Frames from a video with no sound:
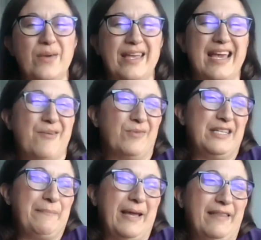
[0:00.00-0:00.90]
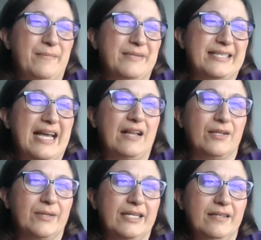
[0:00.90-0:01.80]
We can't really pay them a
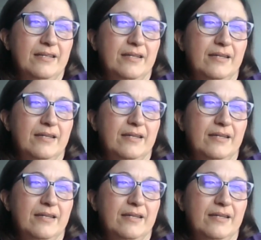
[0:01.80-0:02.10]
salary,